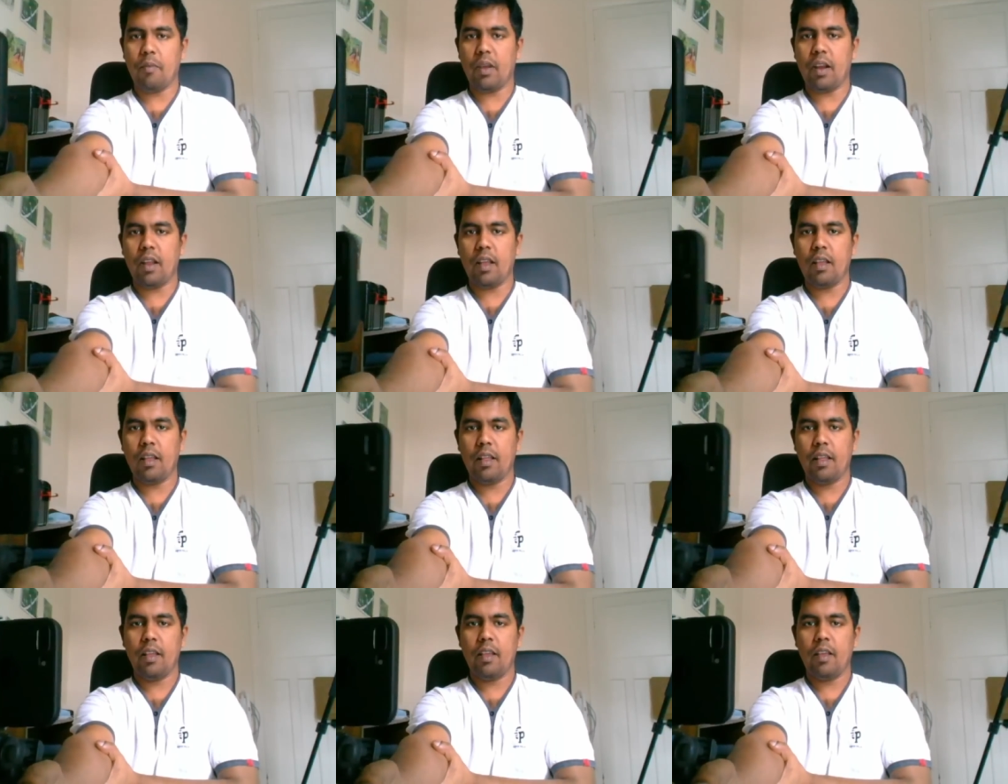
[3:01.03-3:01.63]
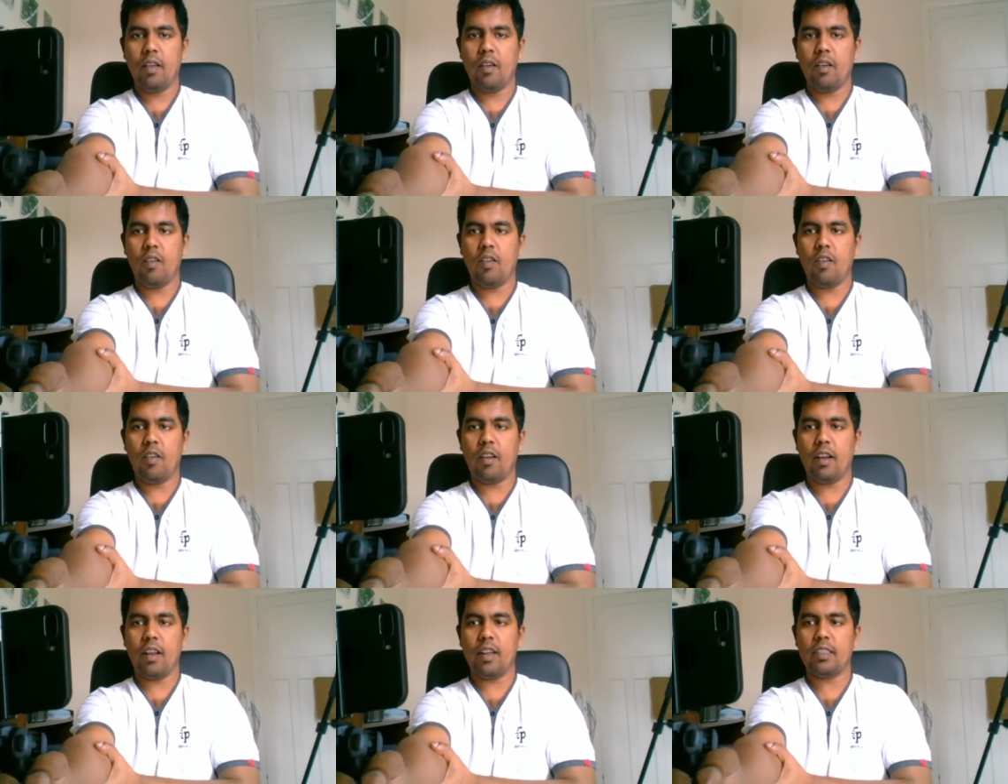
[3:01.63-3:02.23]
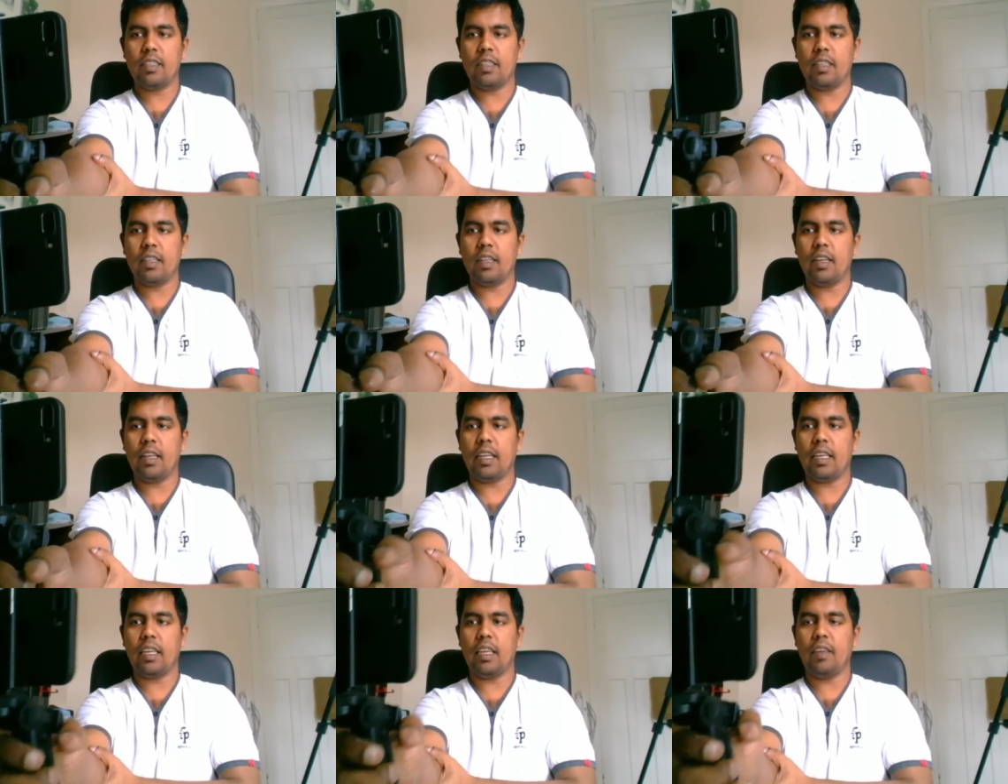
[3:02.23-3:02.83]
camera, or else
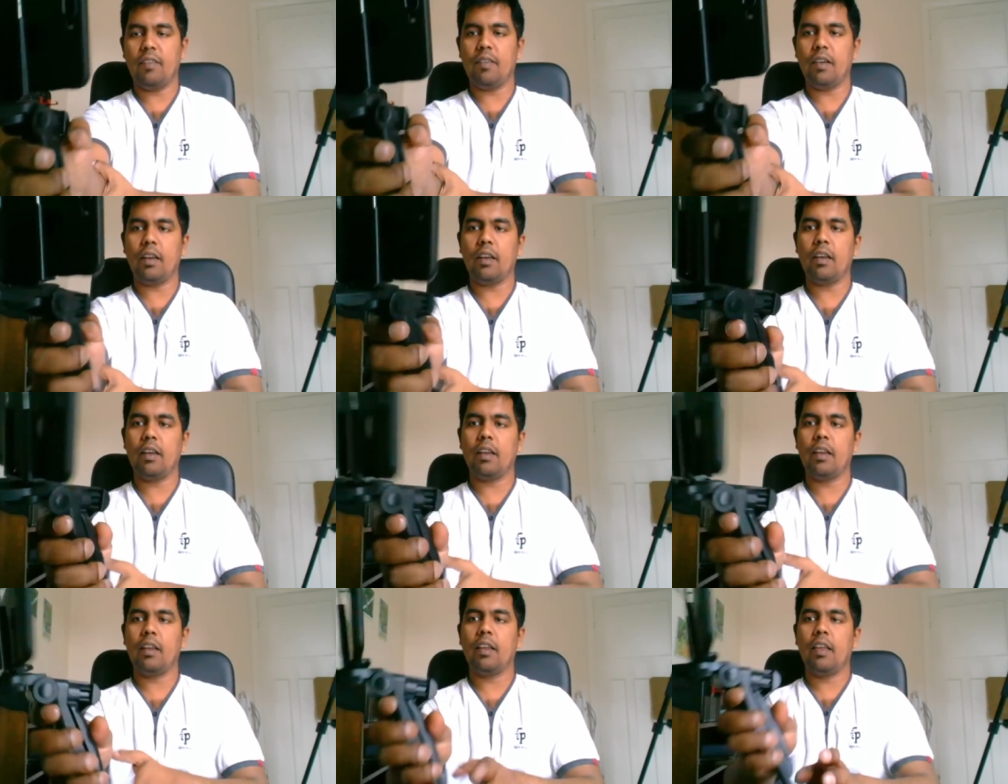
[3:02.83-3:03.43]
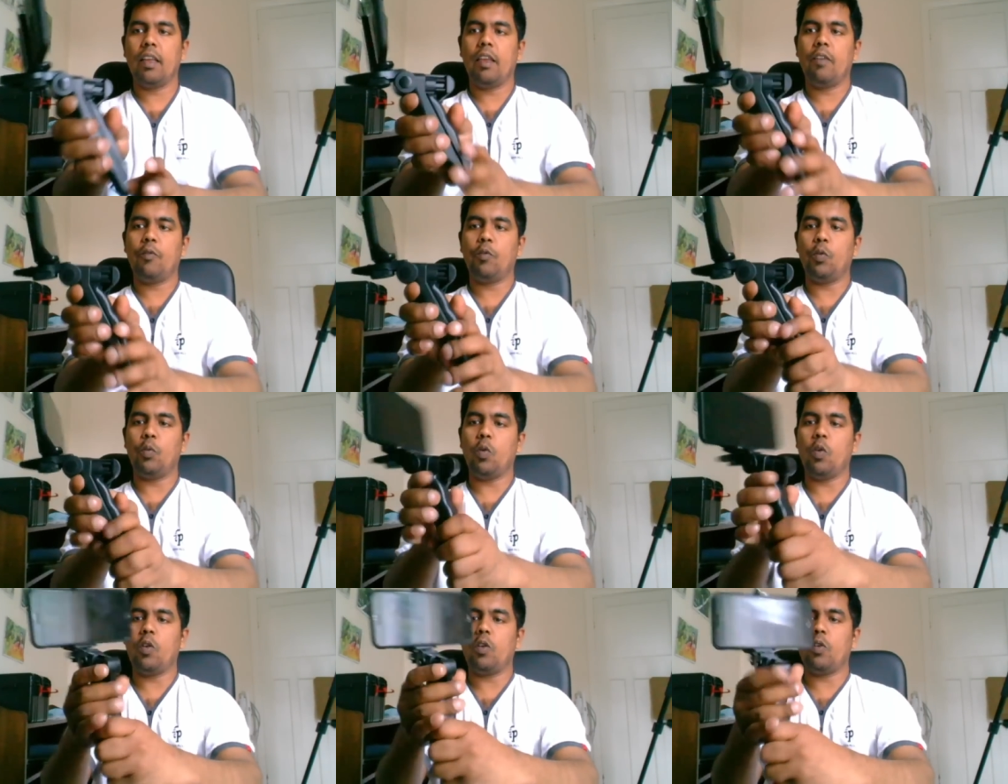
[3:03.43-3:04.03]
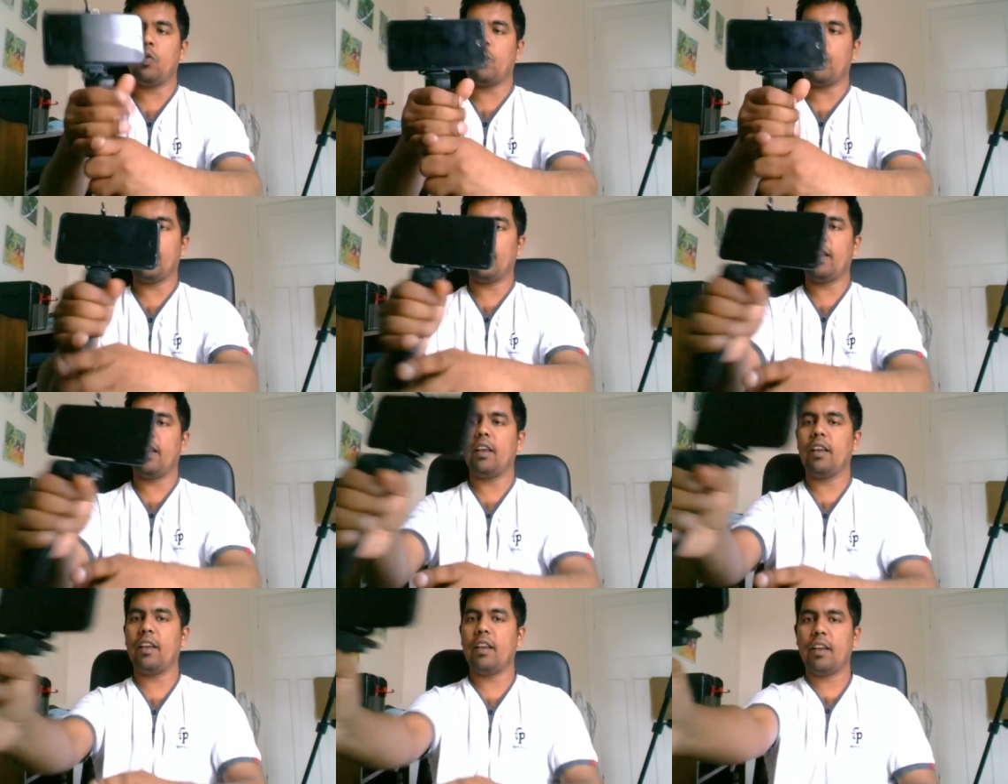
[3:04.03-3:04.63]
like even if you want you
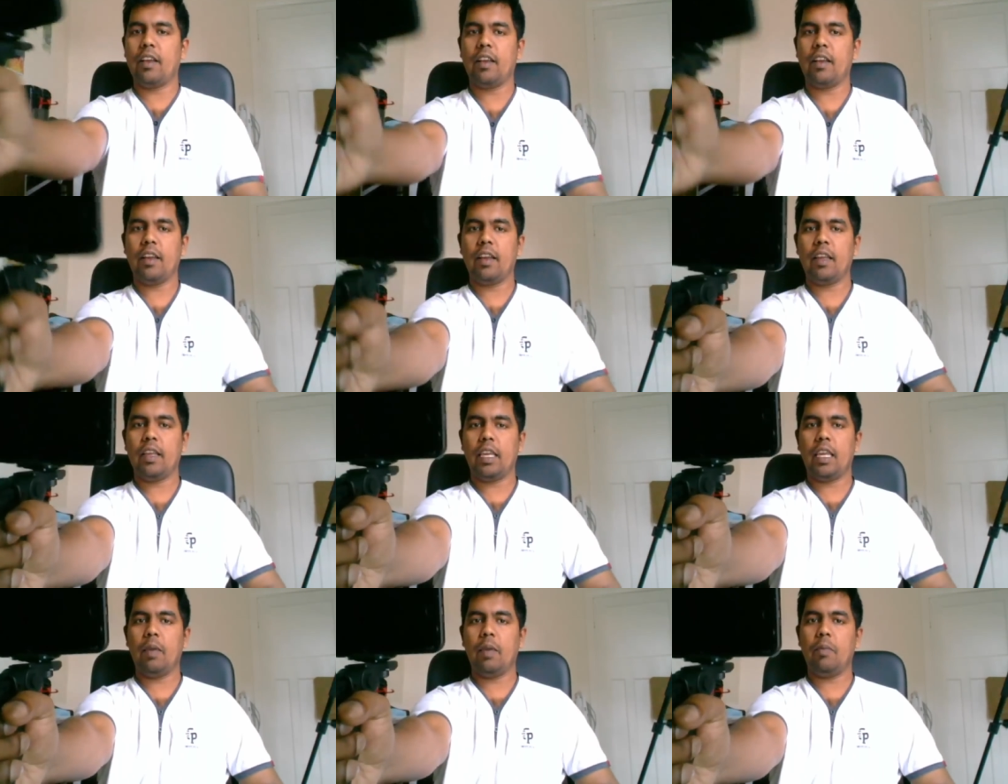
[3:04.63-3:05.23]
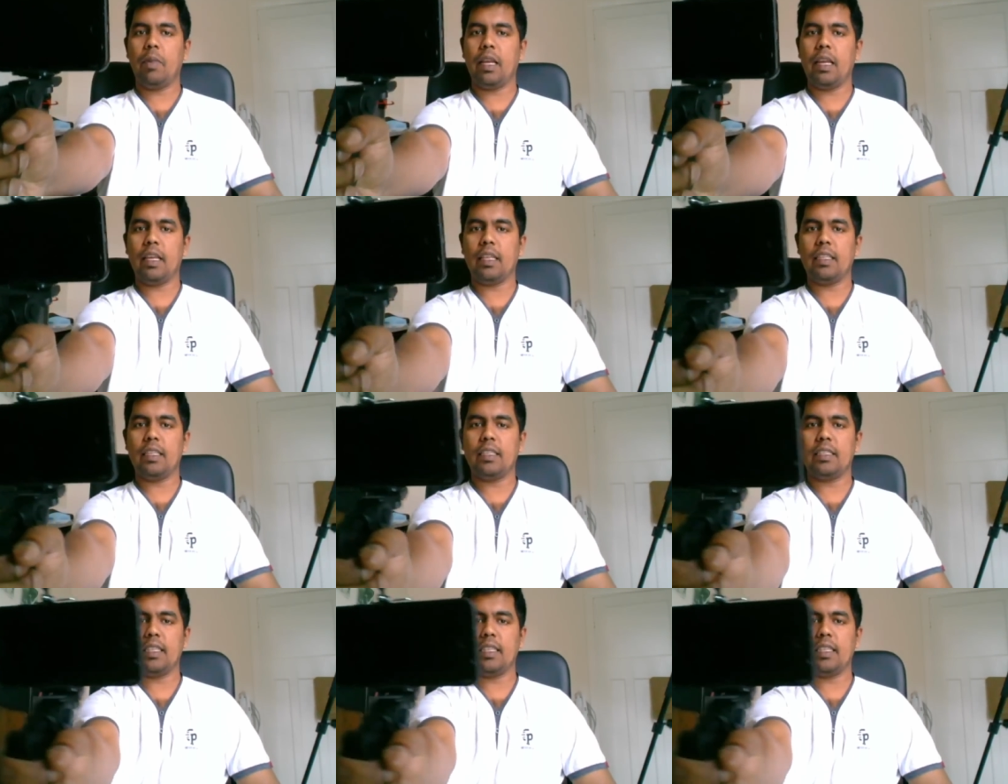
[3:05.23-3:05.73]
can keep it like